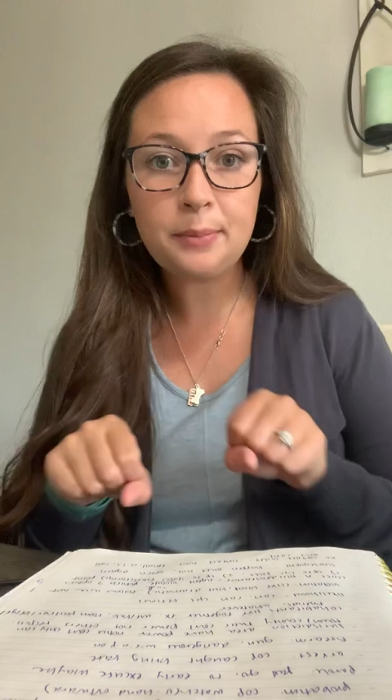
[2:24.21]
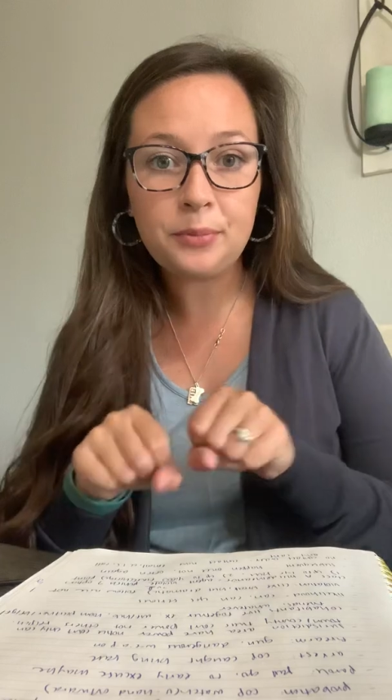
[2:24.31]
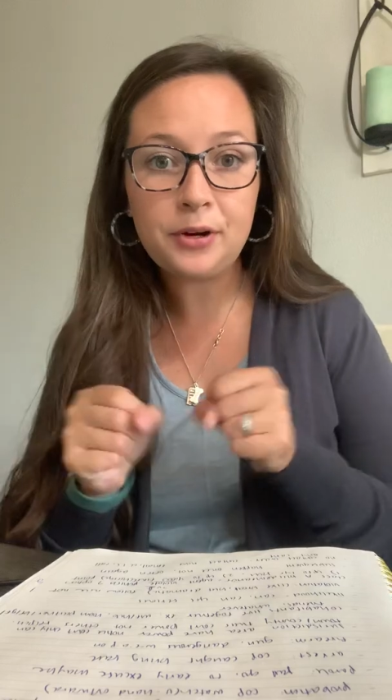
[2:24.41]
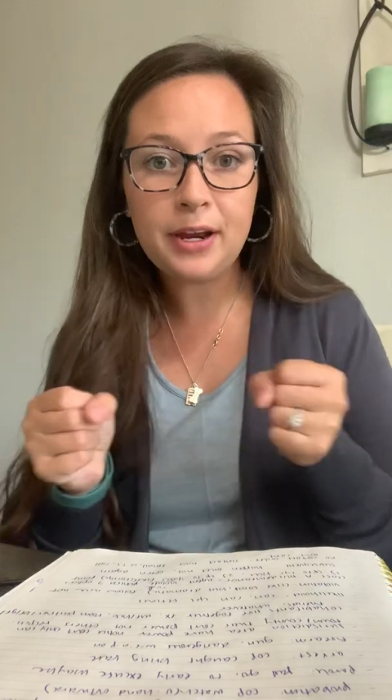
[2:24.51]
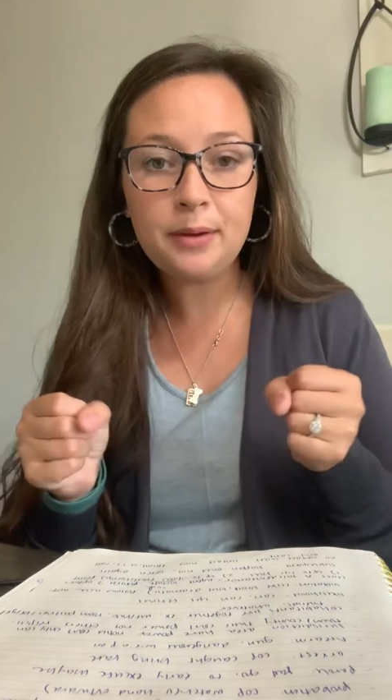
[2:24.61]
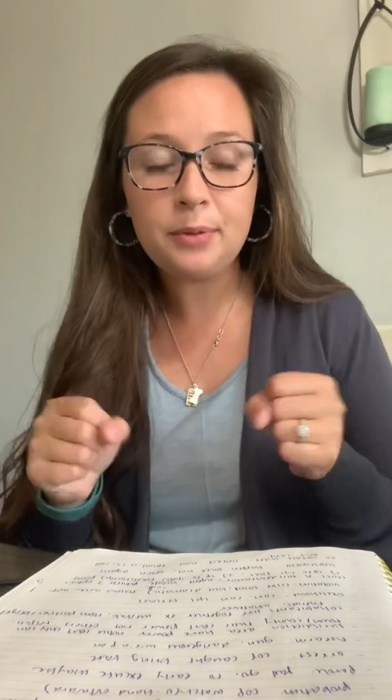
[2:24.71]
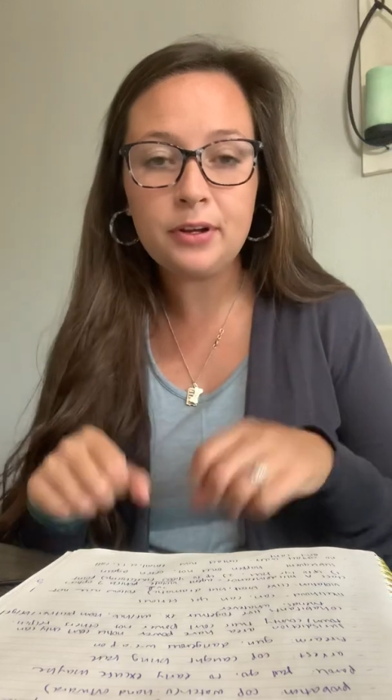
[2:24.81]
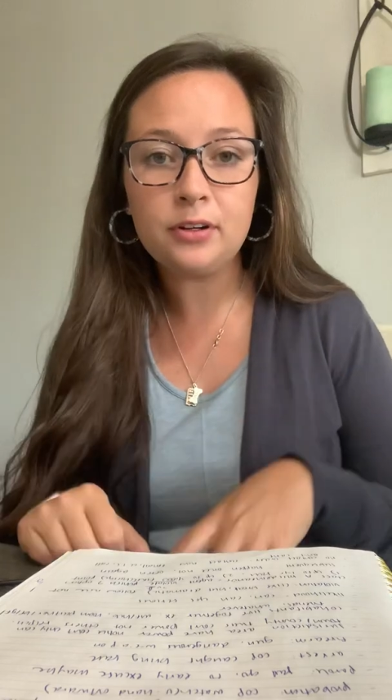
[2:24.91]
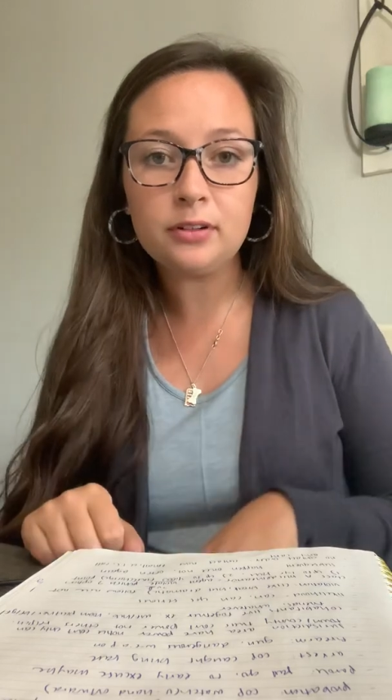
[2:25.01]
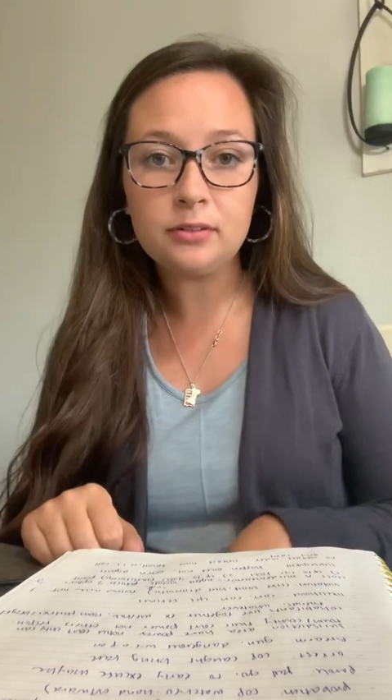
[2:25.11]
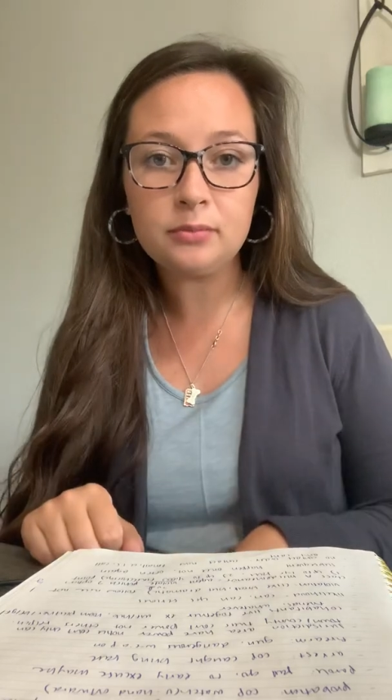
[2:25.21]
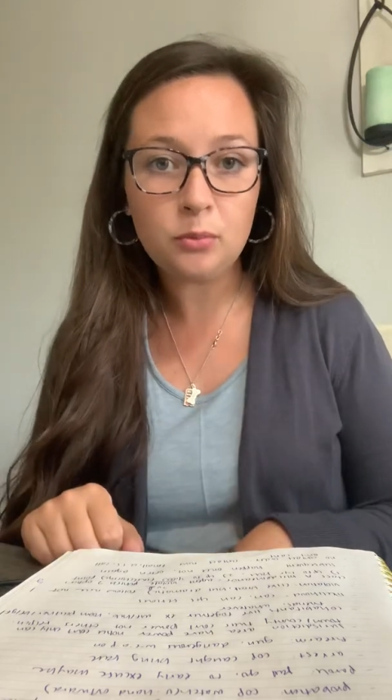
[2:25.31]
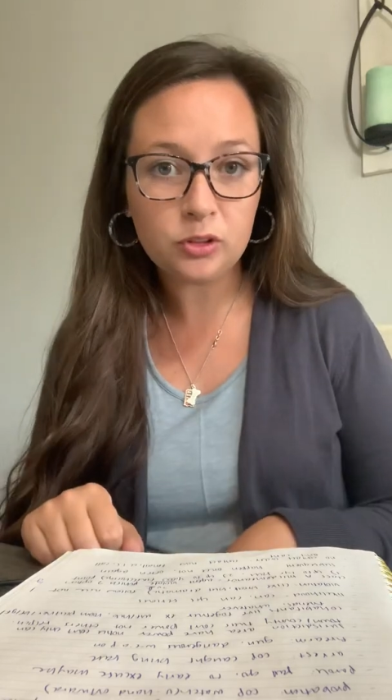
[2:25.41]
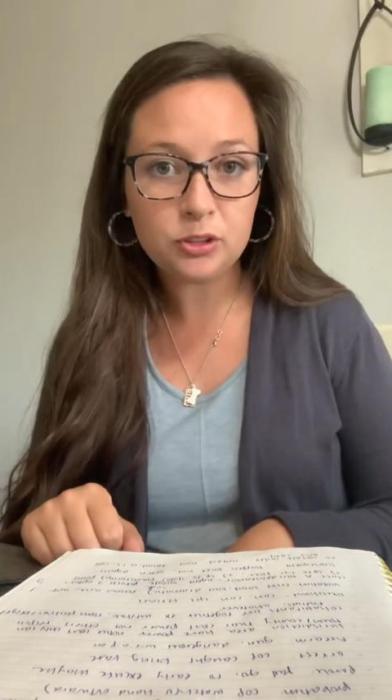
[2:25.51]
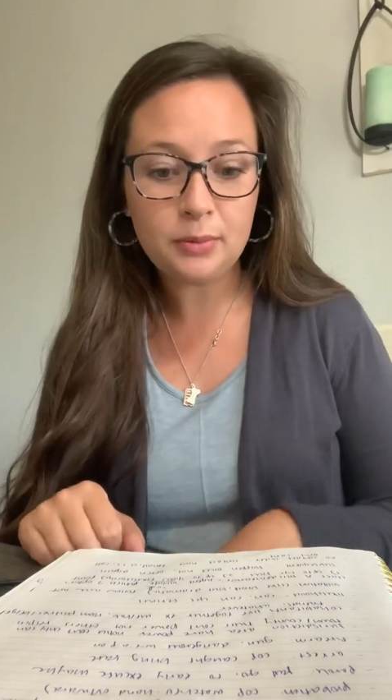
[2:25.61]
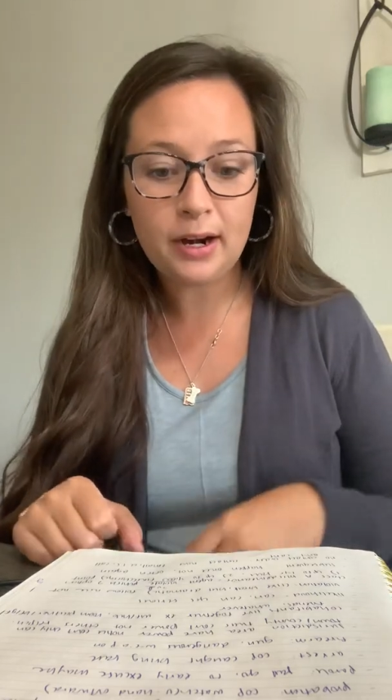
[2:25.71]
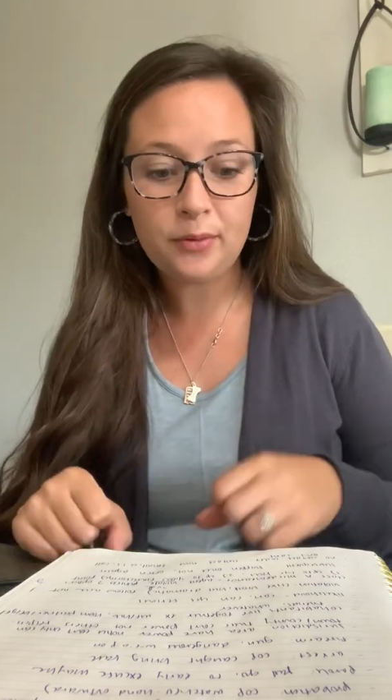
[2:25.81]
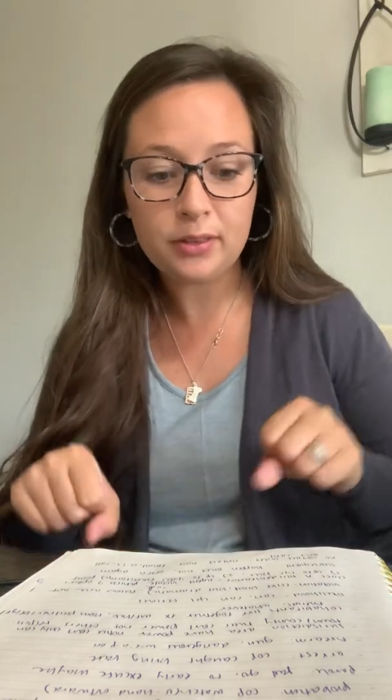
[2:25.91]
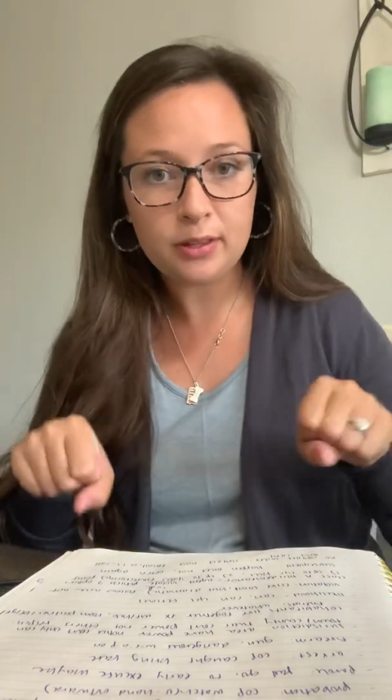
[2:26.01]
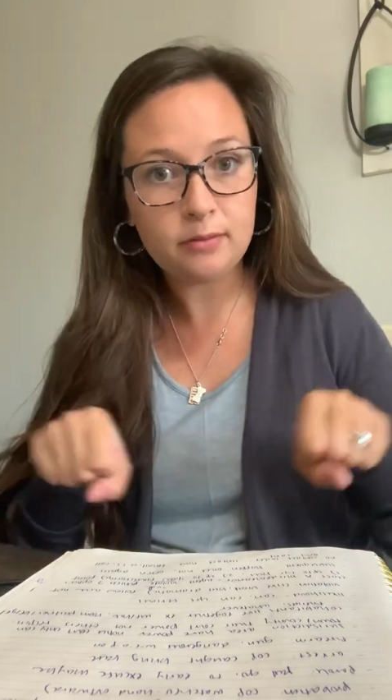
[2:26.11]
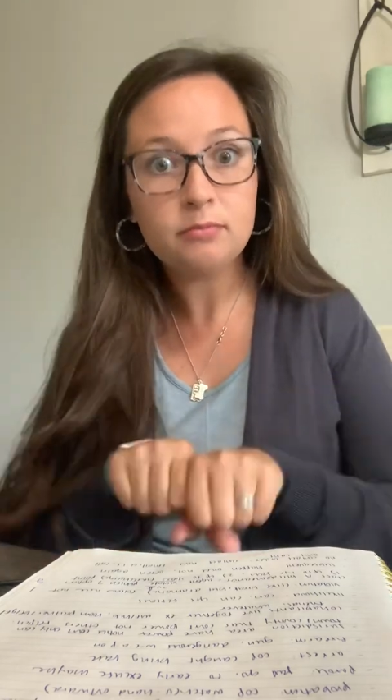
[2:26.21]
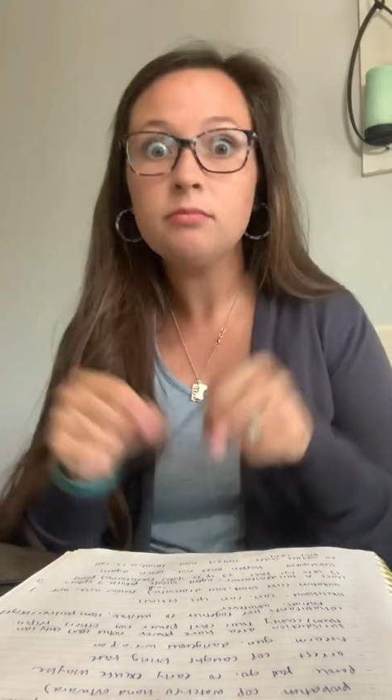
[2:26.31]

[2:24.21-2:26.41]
break, but you're more dramatic with it.